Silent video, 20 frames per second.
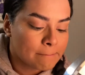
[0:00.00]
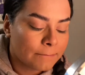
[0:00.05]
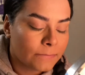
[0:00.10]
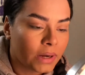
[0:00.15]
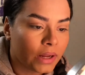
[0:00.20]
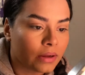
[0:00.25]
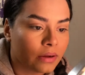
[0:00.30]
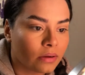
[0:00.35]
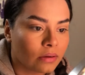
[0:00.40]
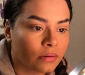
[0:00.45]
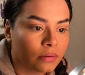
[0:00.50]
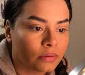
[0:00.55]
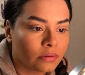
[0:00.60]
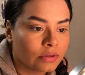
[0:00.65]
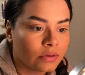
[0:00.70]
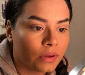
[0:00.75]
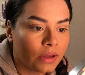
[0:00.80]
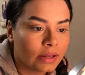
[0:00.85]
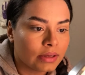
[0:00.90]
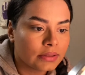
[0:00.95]
Like, girl,
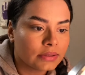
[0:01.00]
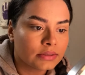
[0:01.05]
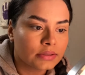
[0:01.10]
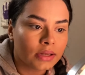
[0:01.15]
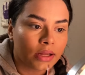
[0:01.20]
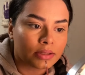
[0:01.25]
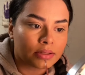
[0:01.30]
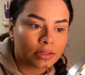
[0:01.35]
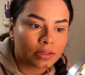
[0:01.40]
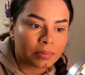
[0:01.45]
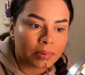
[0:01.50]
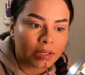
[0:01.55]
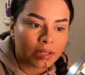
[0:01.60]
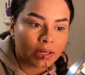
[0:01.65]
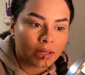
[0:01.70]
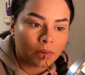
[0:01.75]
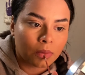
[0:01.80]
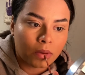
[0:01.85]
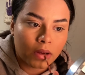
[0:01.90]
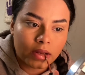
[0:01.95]
you added this gloss in the
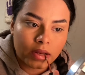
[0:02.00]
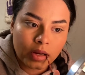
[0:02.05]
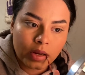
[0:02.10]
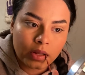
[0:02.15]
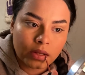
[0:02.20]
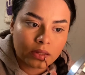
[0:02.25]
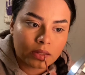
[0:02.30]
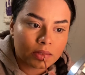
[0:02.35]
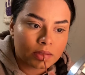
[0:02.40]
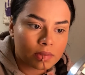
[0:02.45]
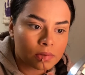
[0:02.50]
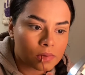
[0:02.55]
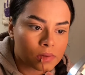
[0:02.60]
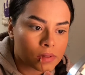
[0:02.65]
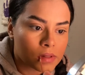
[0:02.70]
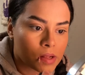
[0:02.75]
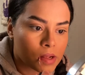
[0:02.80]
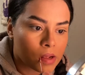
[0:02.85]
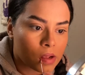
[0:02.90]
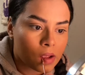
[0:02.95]
beginning. Why didn't you just stick with
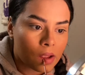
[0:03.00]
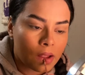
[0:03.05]
it?